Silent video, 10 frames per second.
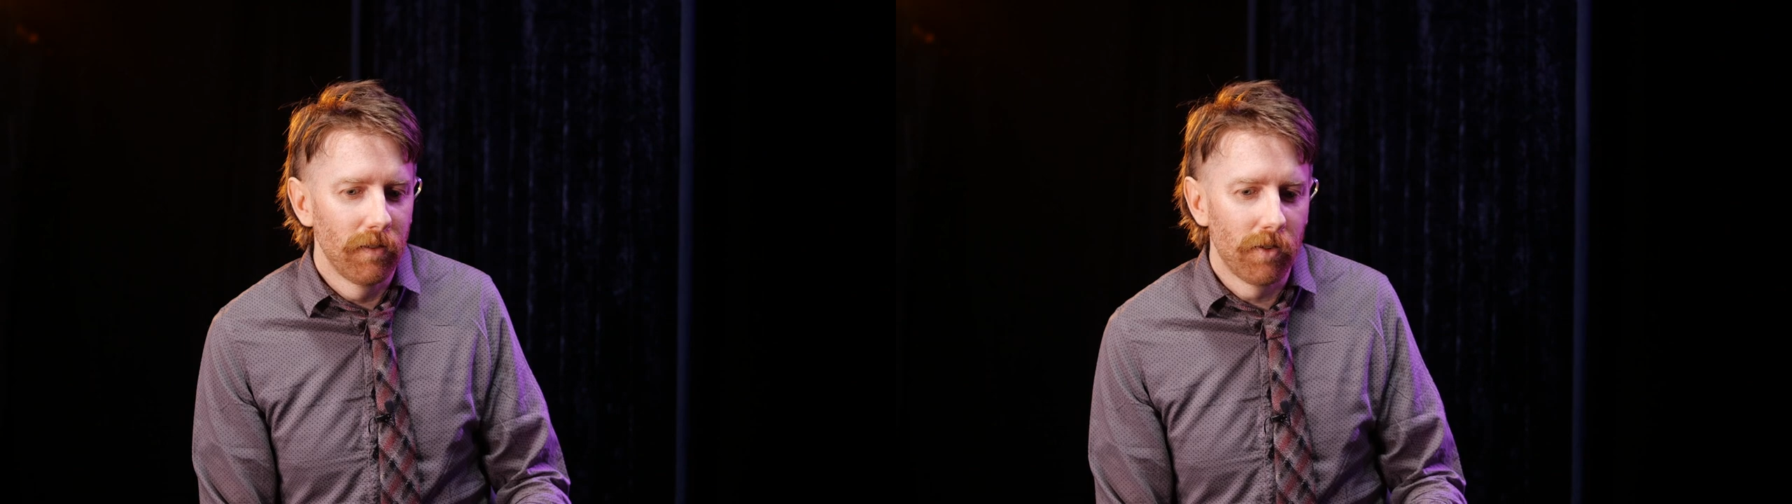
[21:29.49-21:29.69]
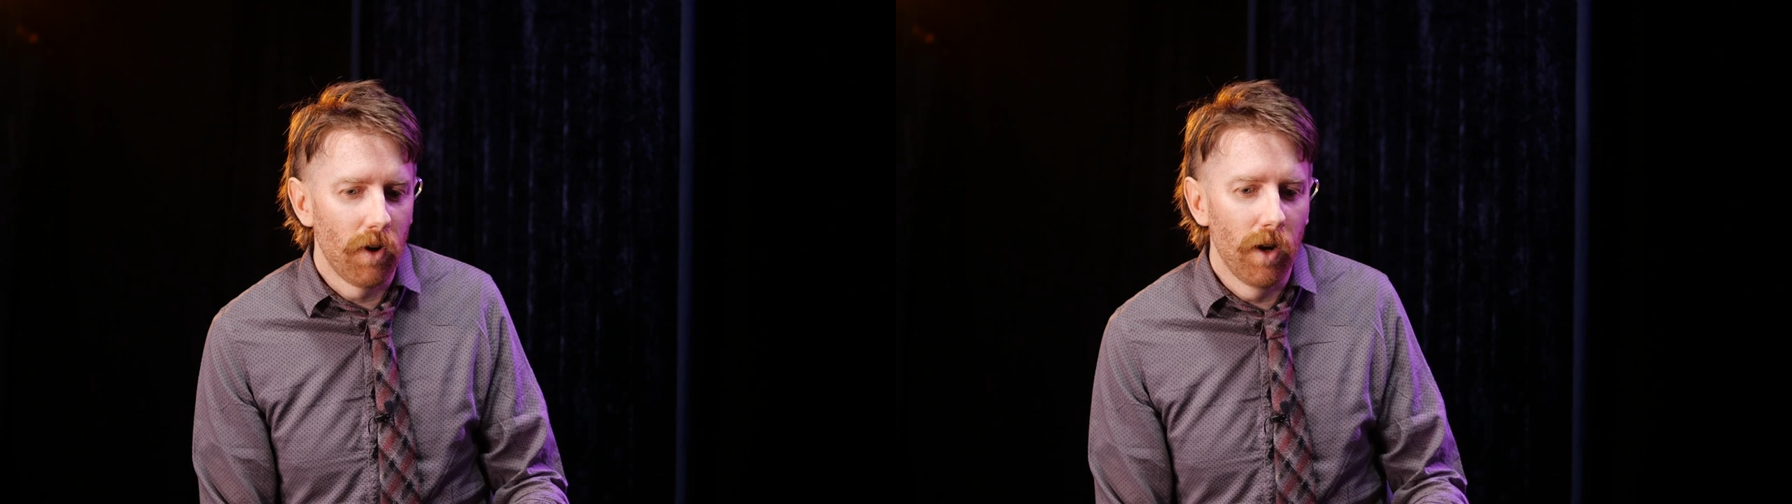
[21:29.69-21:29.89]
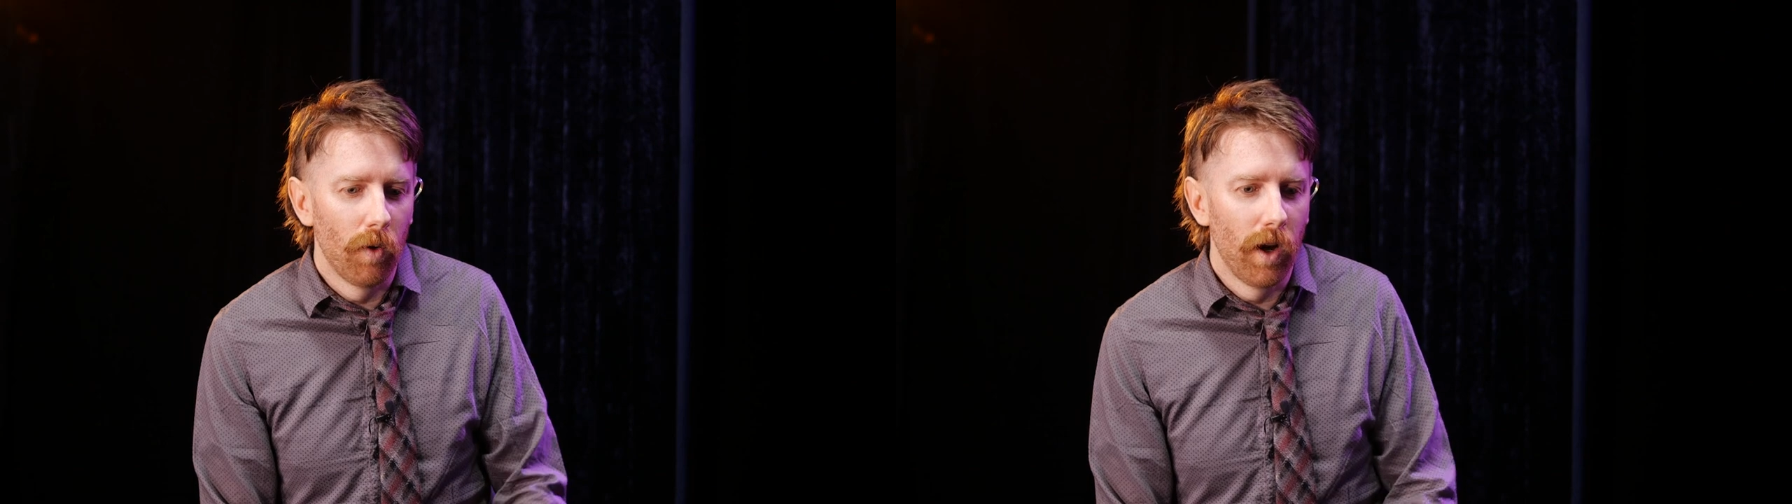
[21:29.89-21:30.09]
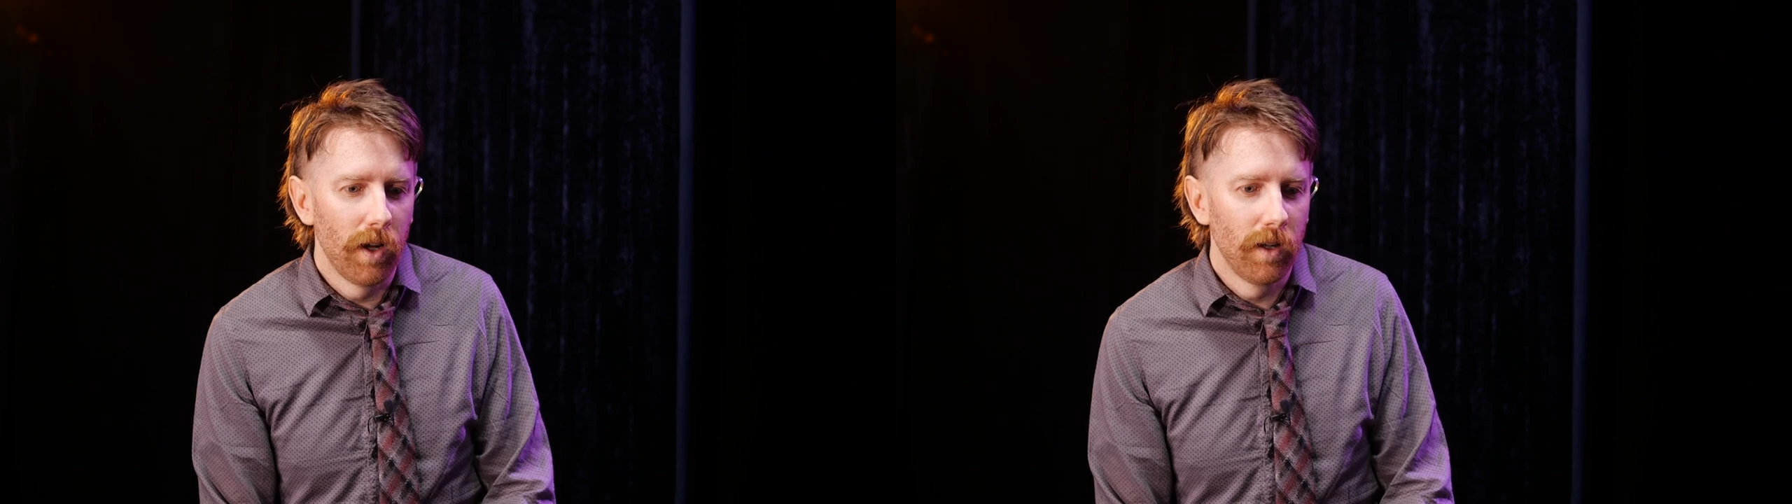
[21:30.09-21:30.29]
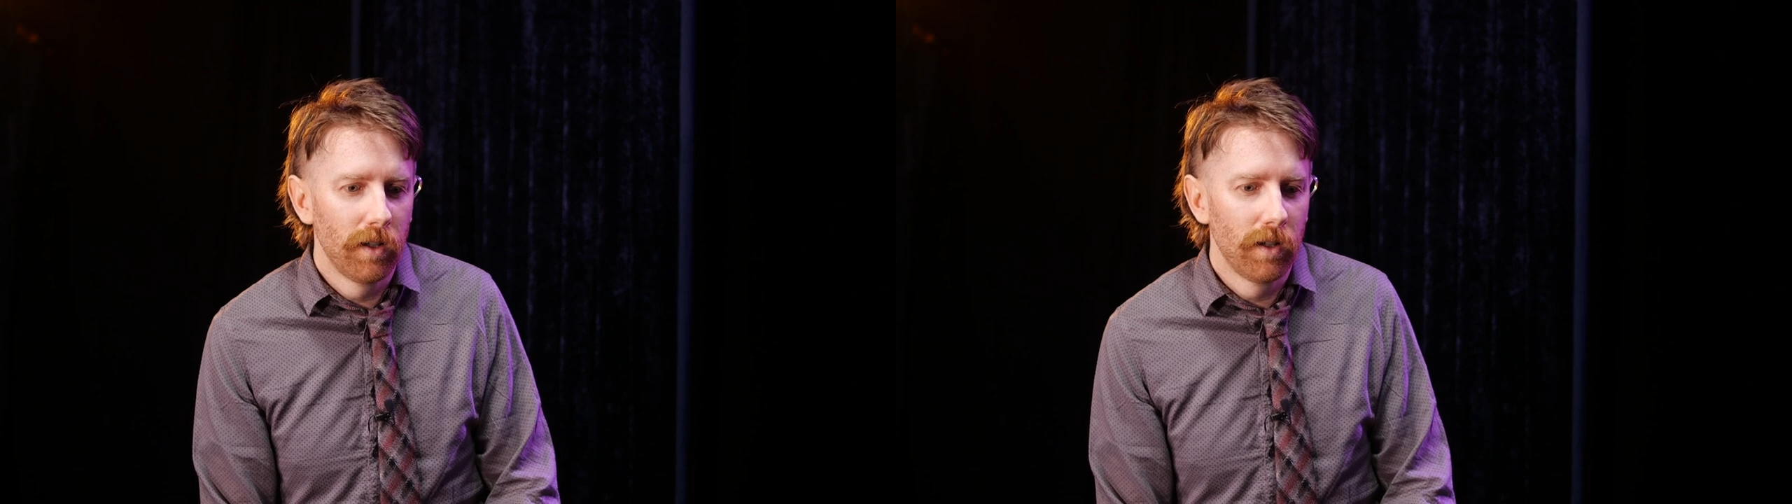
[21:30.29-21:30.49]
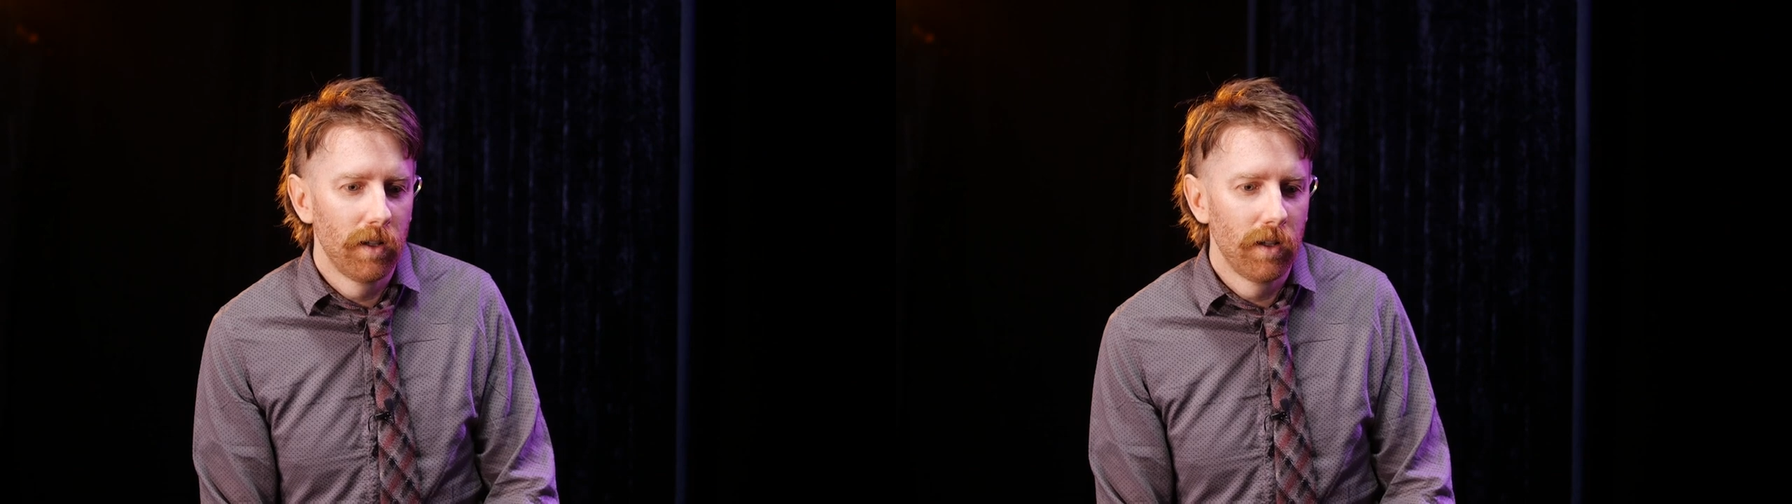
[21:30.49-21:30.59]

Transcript: straight away.